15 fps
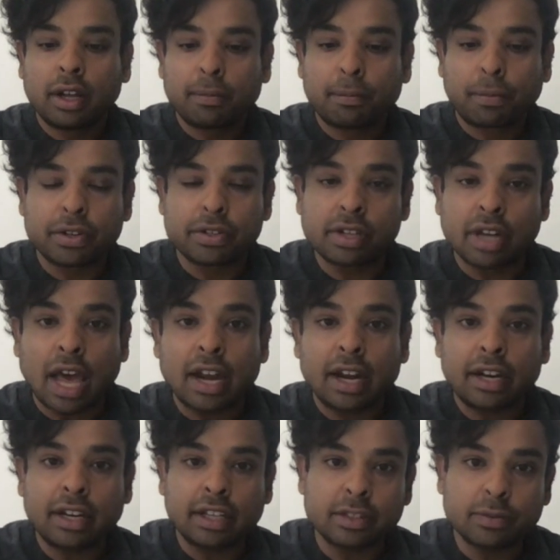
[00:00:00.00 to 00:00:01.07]

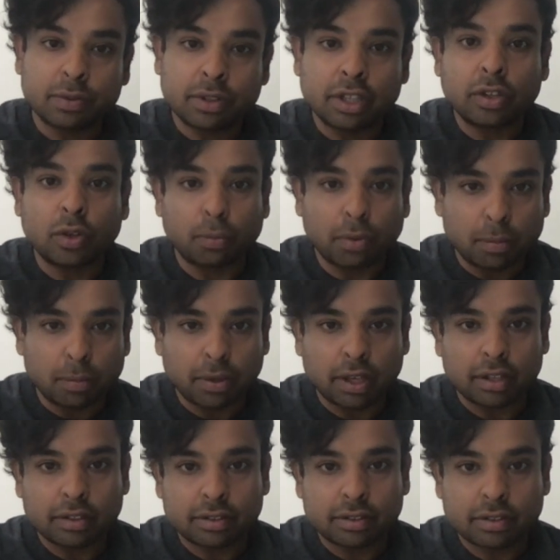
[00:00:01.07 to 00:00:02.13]
personalities within human
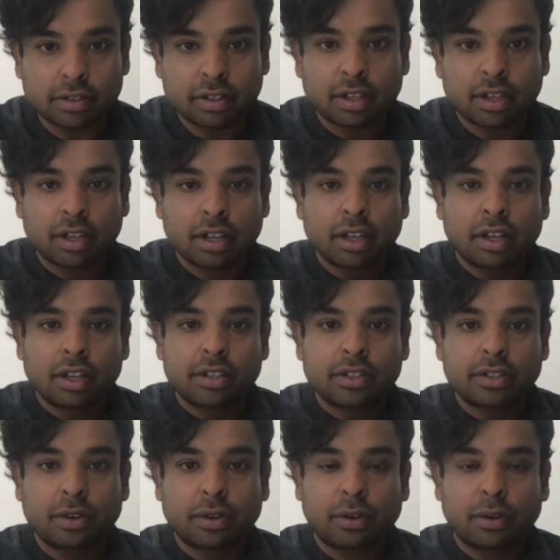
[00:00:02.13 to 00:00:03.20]
beings.
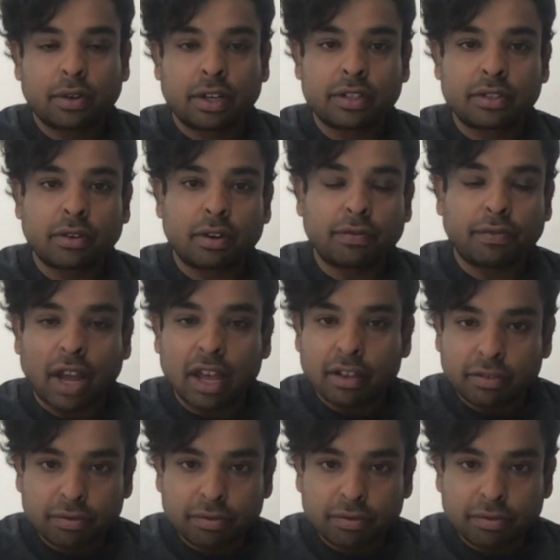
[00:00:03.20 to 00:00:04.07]
So it's got five